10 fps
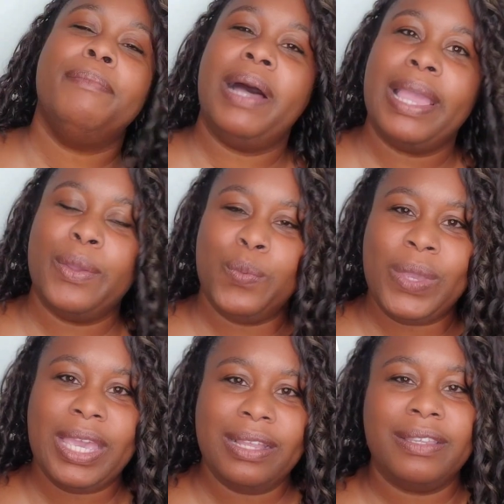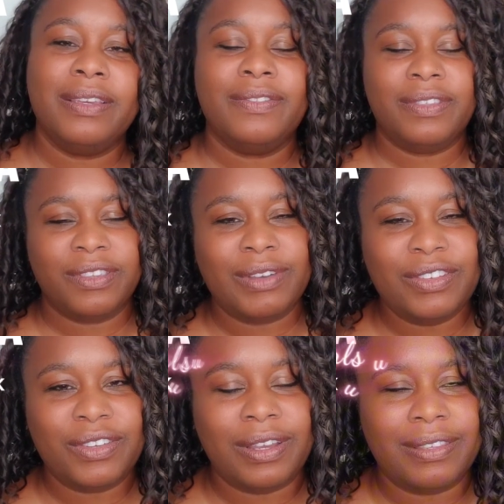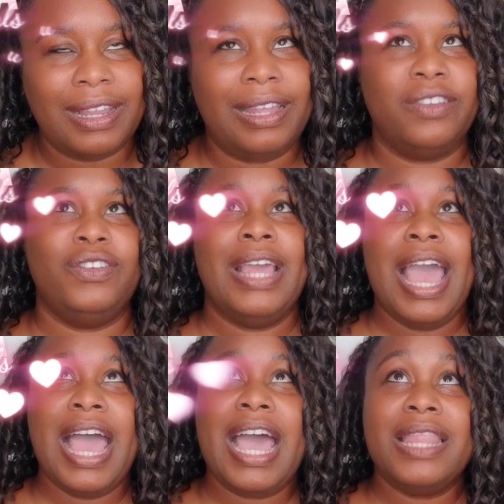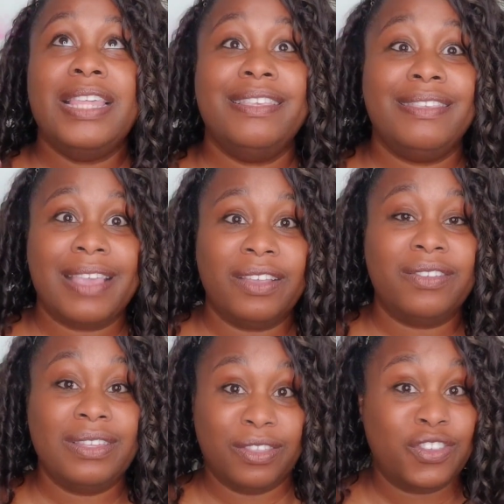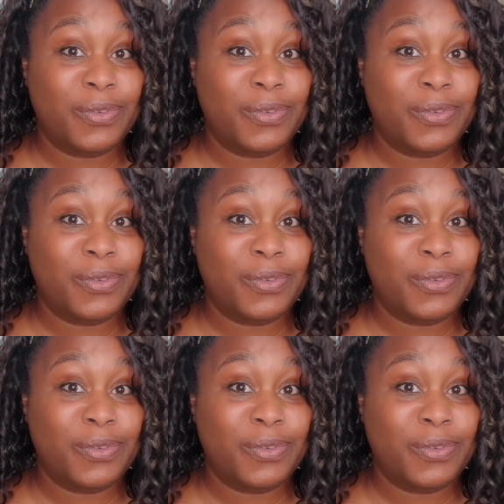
by Wigit of the Scrunch Curls collection, and this is actually the